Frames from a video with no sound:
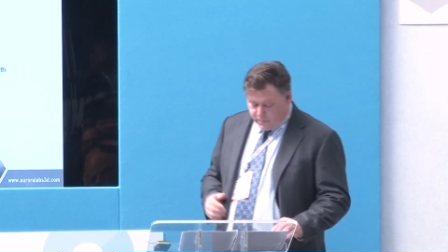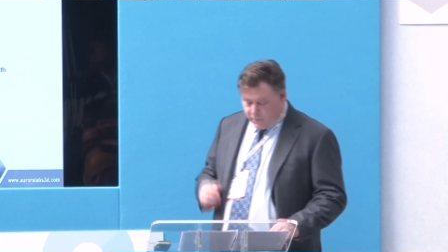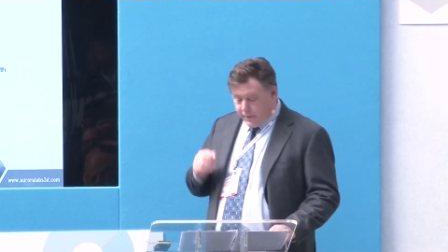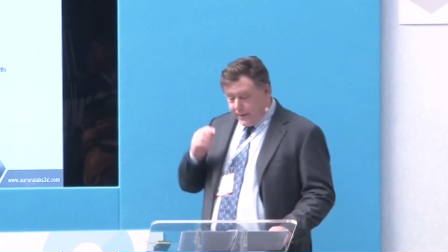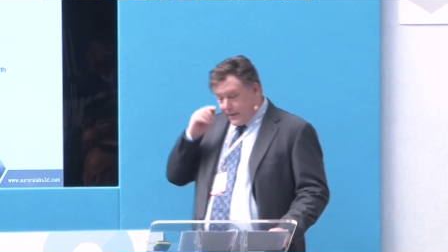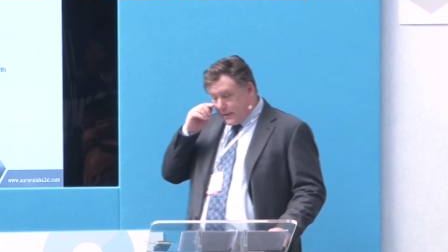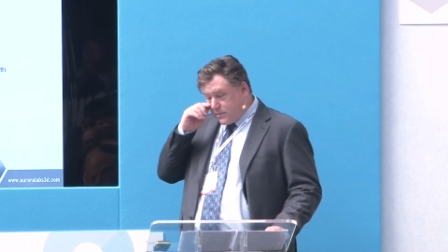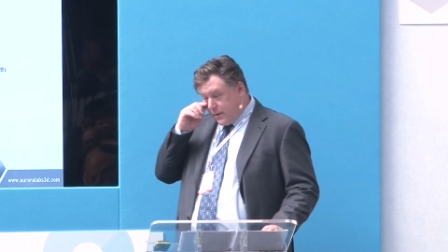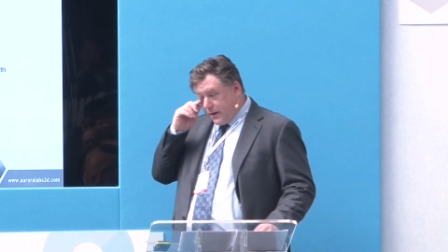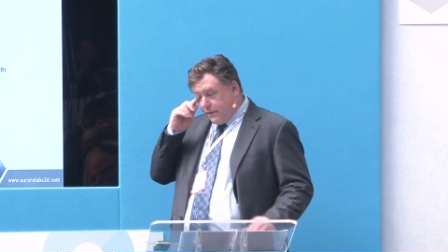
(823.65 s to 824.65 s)
What that does
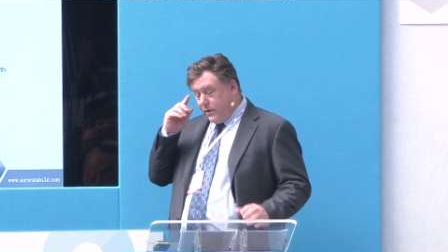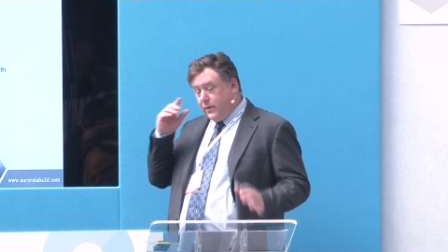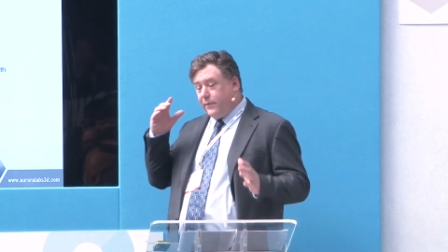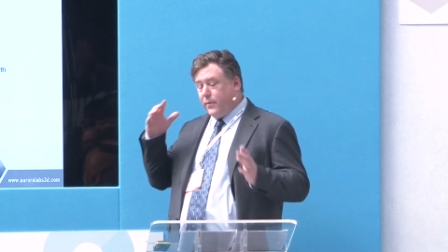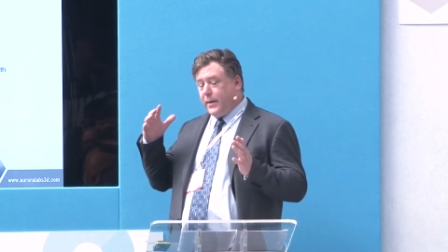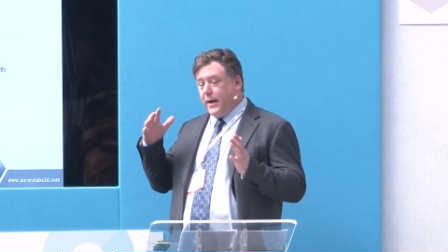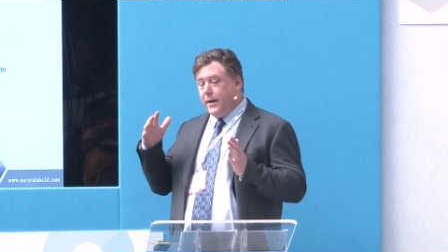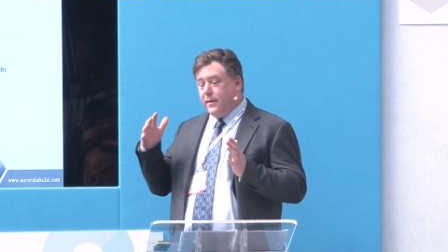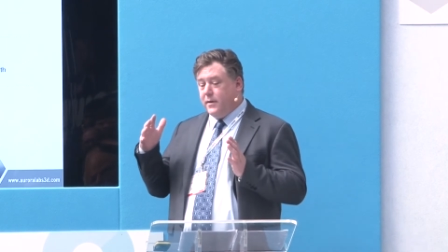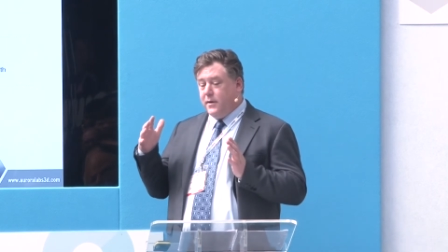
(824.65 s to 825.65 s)
mean, if you have a
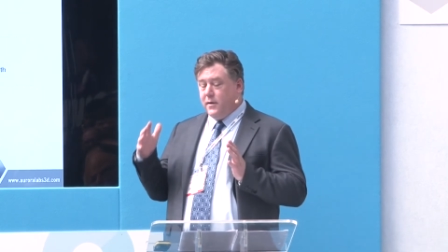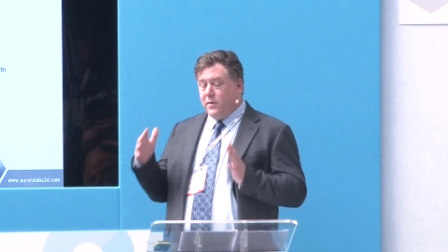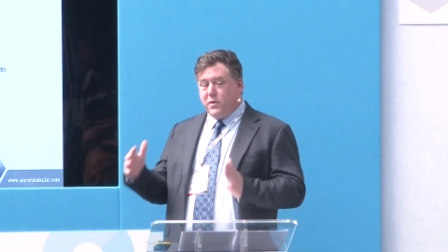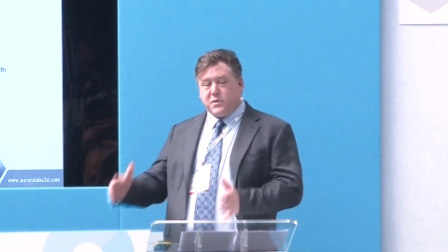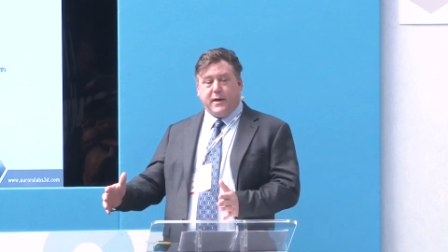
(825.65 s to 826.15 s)
part which